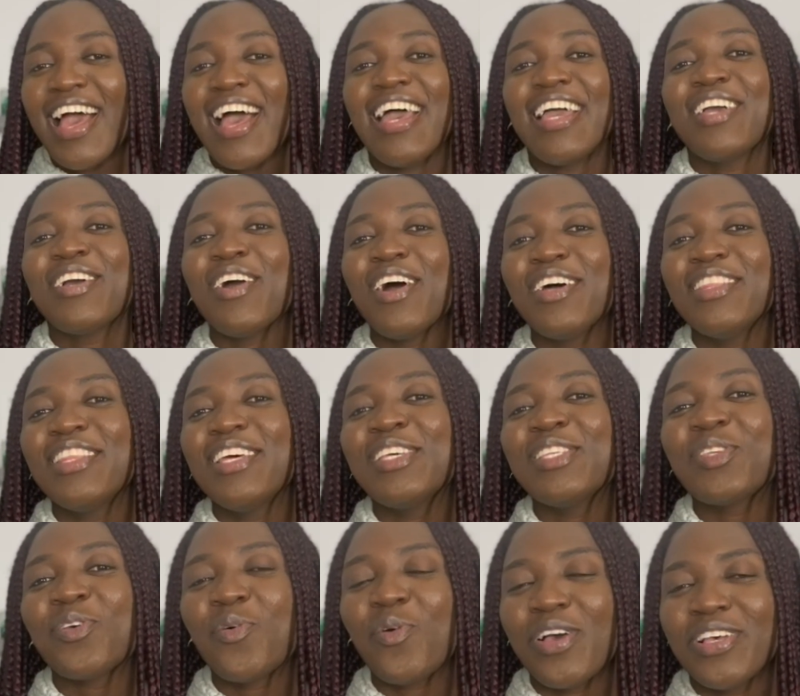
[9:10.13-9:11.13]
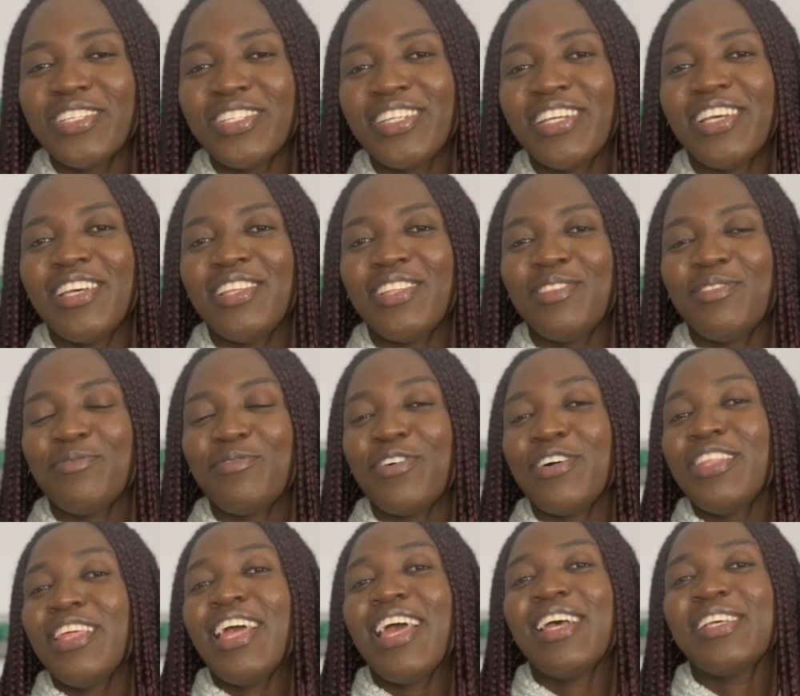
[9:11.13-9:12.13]
I got this question
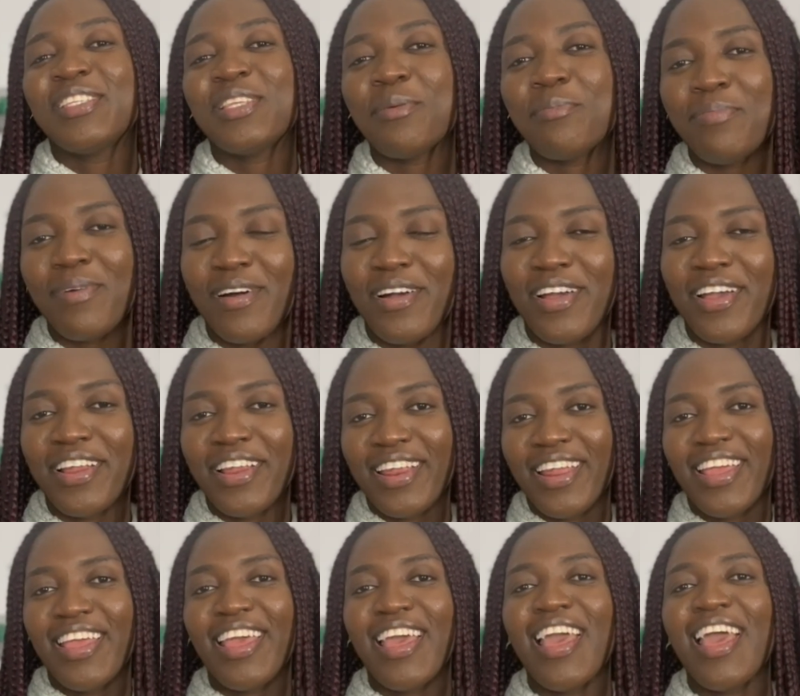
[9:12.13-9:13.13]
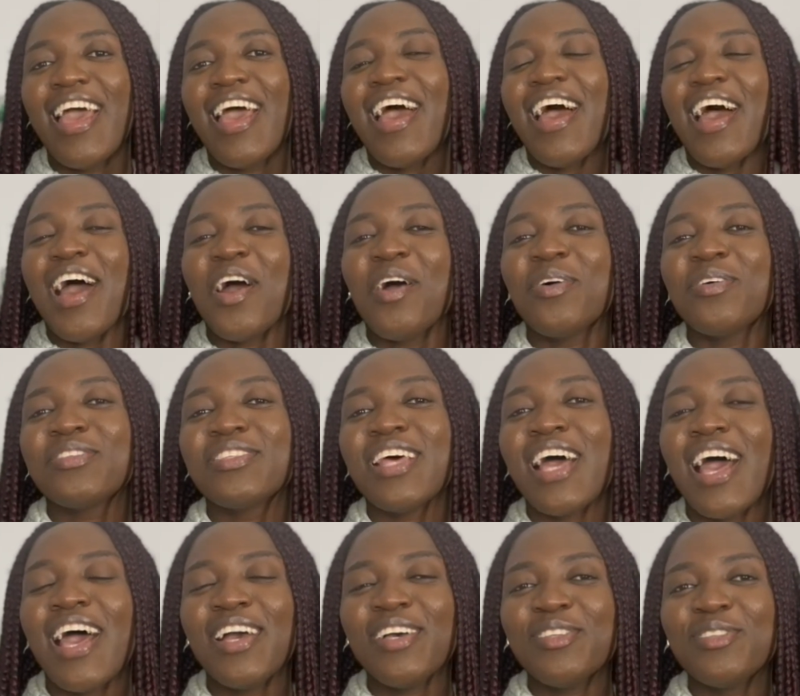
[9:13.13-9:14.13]
for the essay part. I was
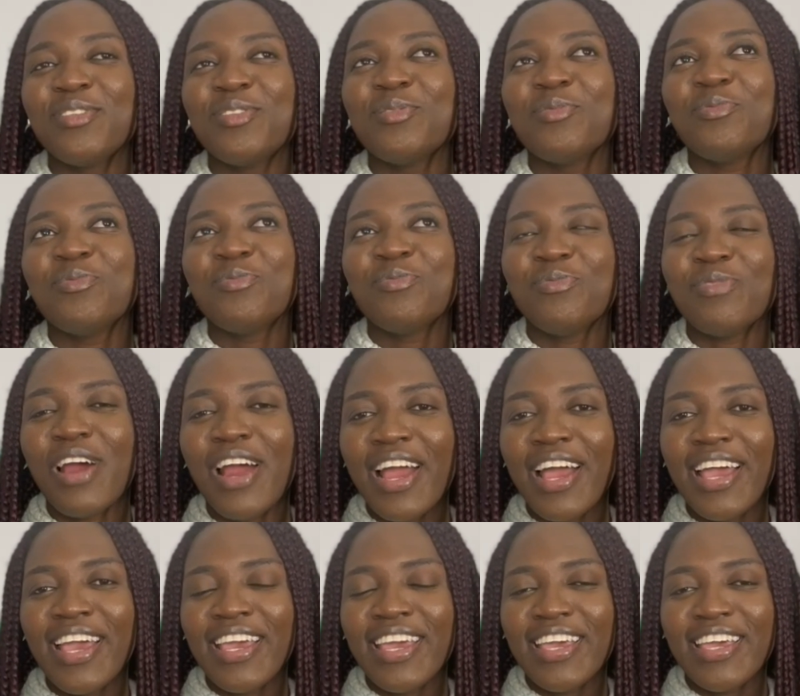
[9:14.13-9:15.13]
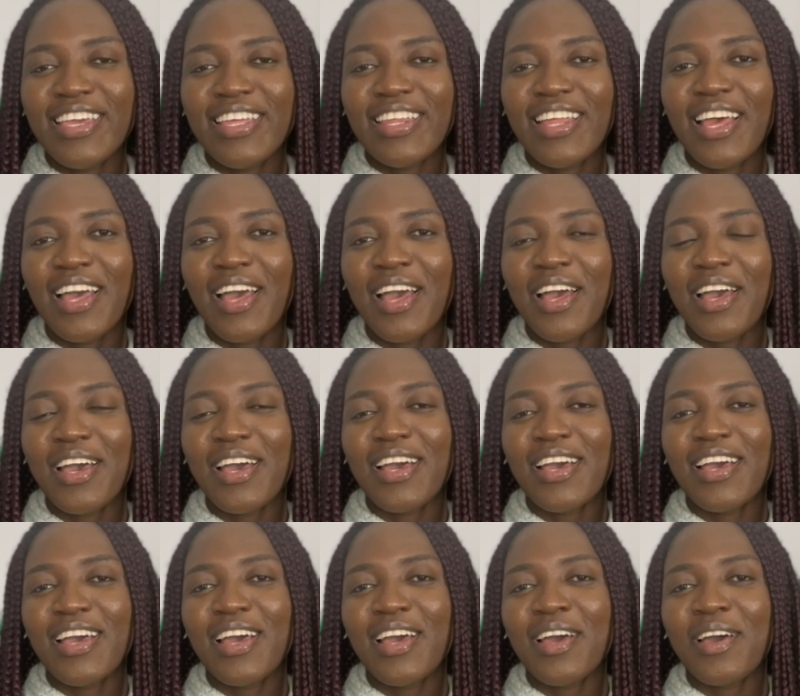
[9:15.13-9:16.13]
asked to write,
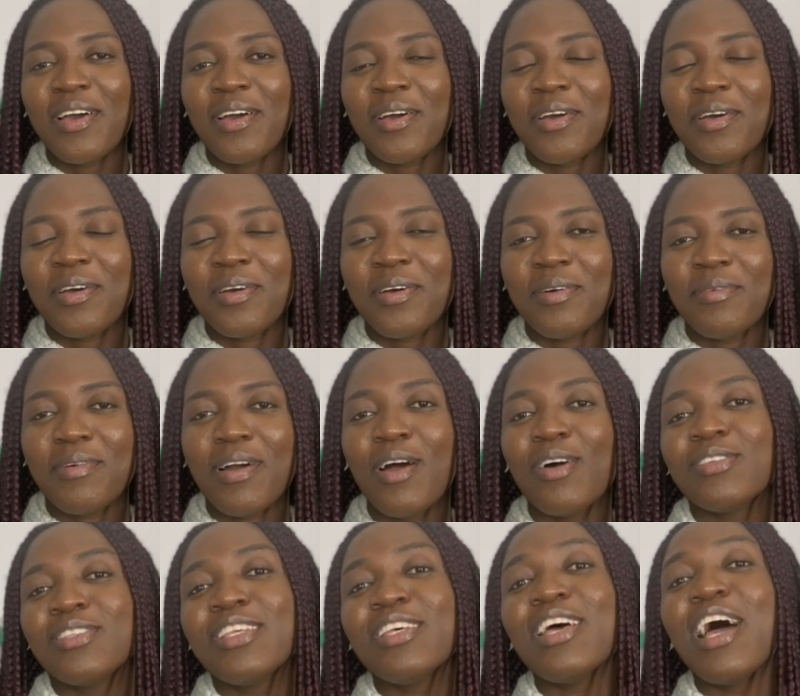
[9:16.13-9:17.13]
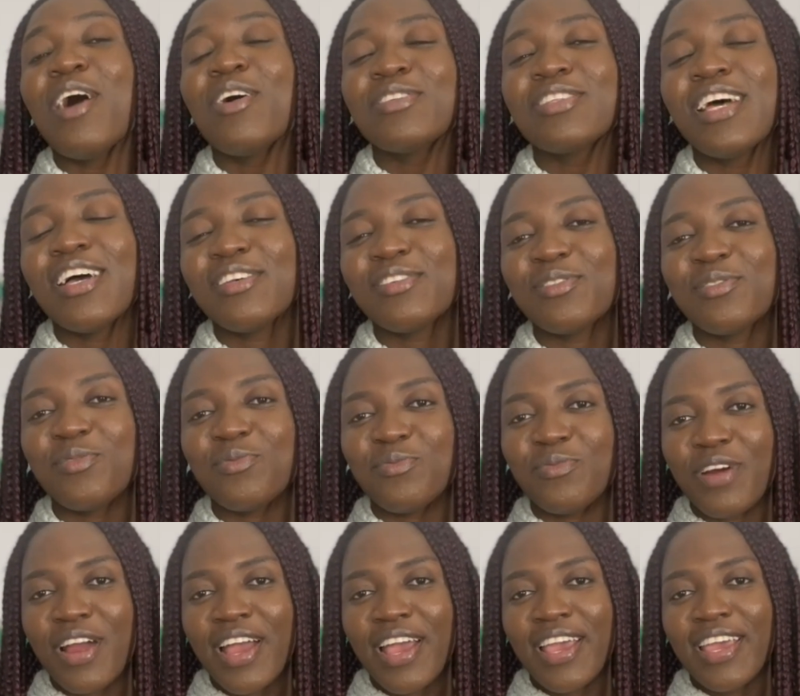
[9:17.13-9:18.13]
I was asked to
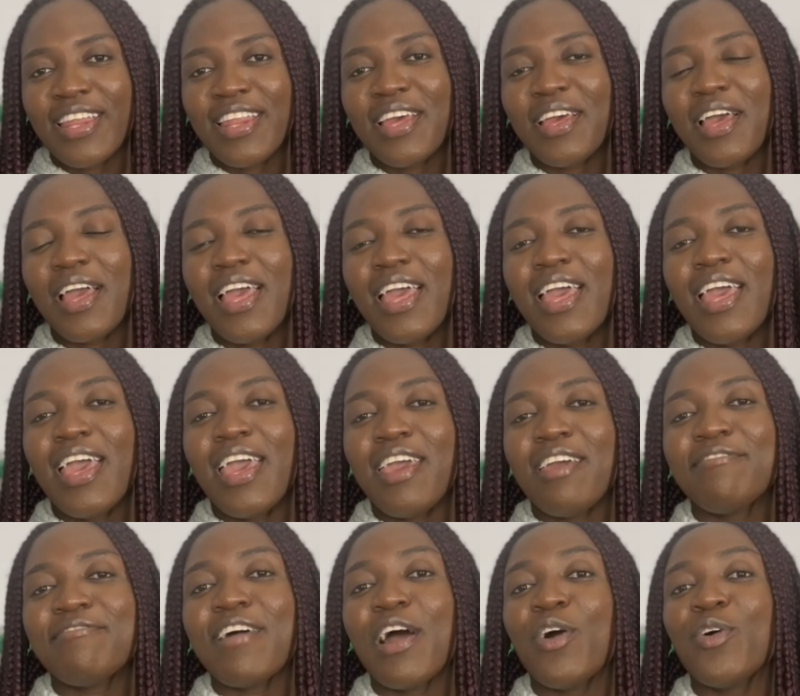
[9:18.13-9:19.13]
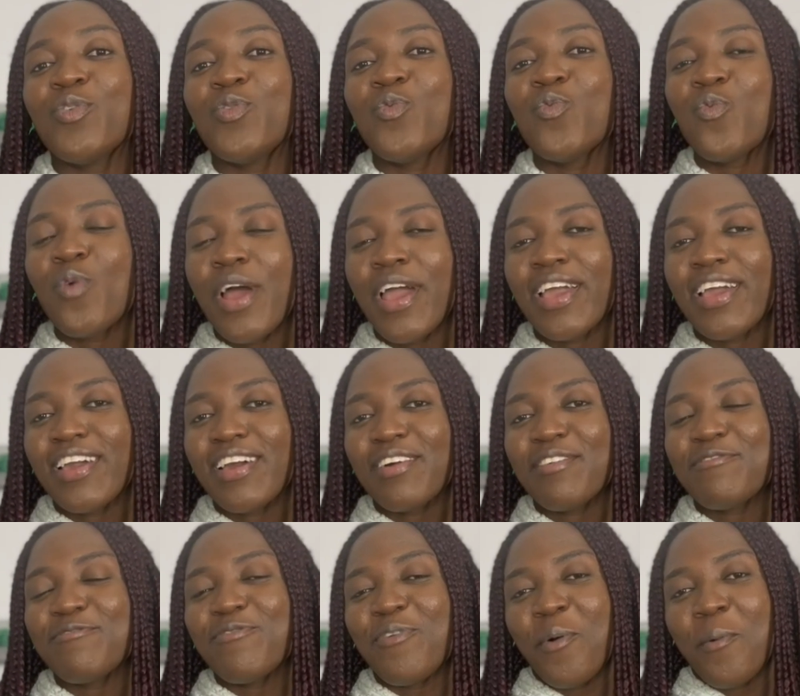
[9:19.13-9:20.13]
write if I would
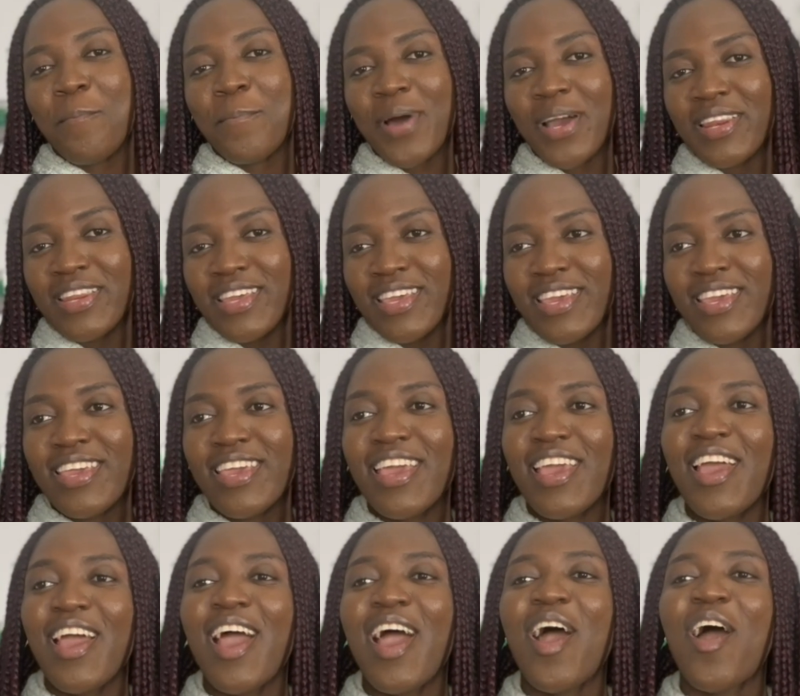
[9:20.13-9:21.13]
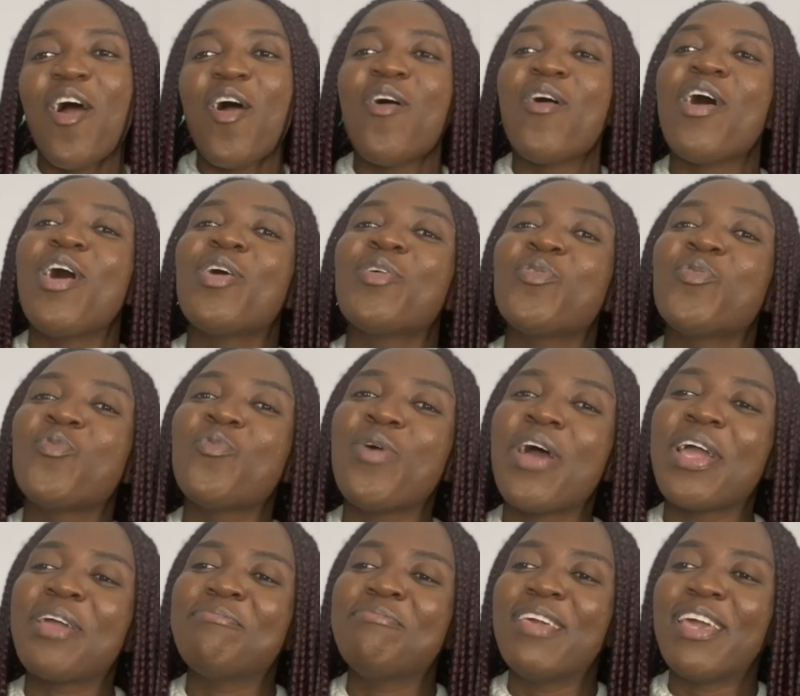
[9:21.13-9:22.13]
work for money or I would
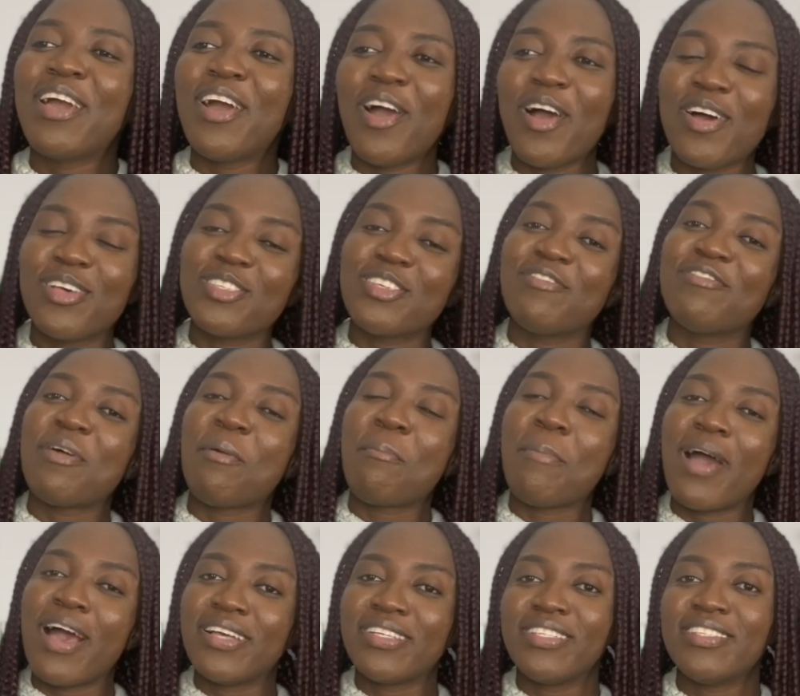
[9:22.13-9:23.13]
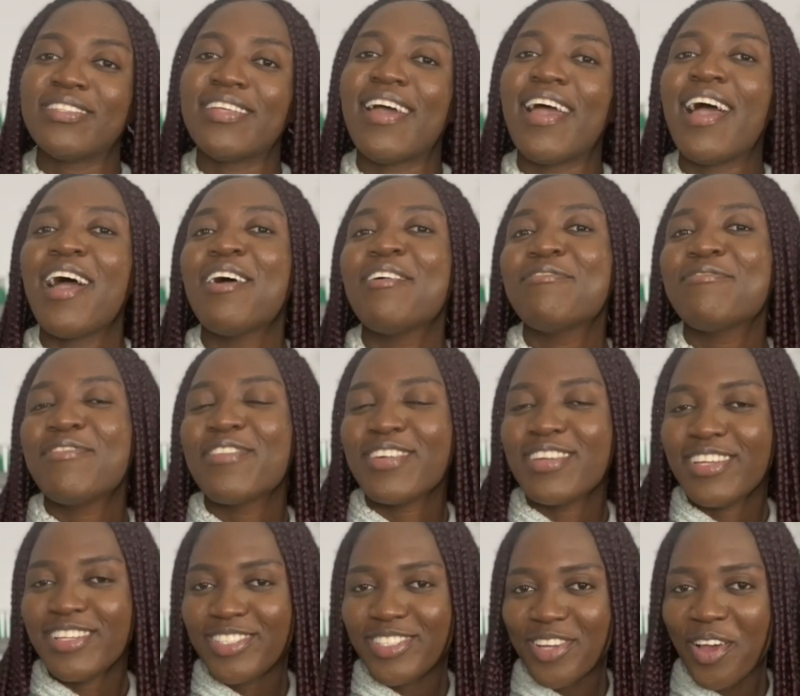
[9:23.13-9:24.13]
work because of the passion I have for
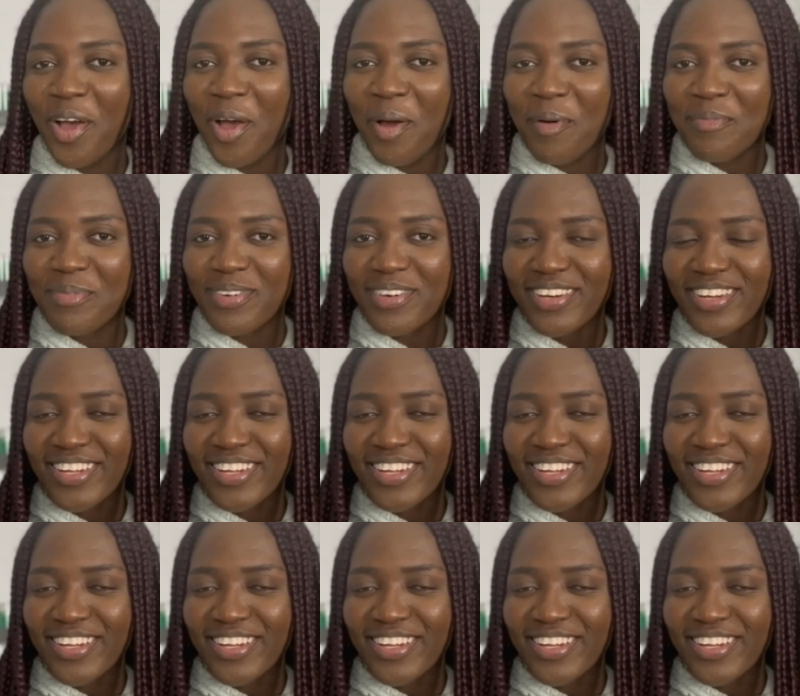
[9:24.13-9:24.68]
the job.